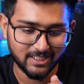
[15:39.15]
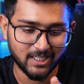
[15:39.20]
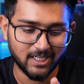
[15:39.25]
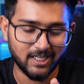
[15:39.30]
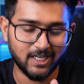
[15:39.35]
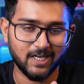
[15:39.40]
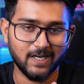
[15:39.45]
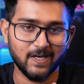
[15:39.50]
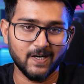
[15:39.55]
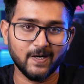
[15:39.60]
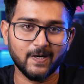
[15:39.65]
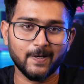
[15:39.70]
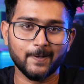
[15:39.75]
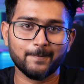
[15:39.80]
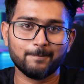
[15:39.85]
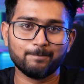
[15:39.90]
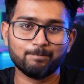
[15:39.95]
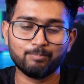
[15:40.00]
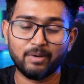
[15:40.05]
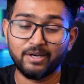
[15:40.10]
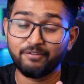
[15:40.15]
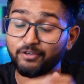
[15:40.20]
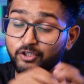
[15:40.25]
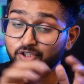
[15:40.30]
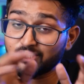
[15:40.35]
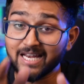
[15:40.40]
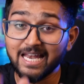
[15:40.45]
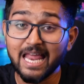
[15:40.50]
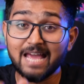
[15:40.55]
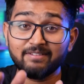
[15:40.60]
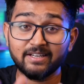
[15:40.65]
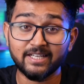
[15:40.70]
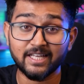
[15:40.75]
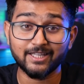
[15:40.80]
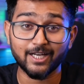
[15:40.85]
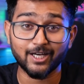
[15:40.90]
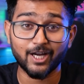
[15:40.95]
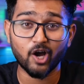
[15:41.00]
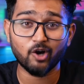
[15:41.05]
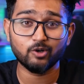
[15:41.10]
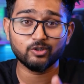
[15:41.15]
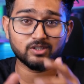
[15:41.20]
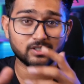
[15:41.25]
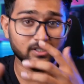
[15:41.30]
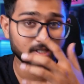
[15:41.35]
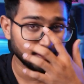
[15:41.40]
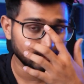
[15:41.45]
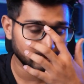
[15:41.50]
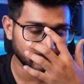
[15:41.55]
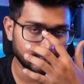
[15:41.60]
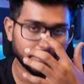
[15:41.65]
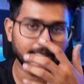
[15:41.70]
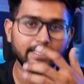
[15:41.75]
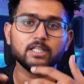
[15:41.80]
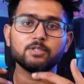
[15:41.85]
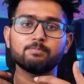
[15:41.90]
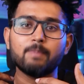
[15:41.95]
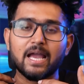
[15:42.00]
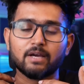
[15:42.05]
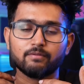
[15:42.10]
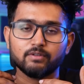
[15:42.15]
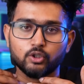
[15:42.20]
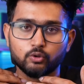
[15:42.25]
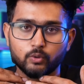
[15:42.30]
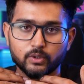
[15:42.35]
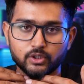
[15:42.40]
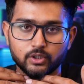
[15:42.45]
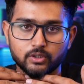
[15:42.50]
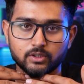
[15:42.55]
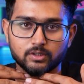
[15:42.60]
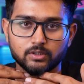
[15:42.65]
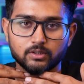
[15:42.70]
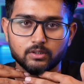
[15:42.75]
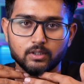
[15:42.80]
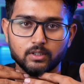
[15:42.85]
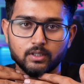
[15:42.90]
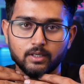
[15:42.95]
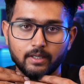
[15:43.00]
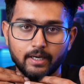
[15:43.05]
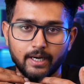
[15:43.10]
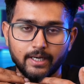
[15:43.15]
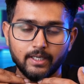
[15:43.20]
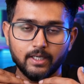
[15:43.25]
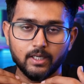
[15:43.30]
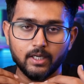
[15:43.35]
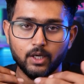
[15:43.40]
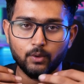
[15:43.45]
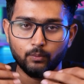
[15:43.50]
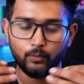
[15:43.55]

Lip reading: But if you still have any other doubts, just hit us back with the questions, right?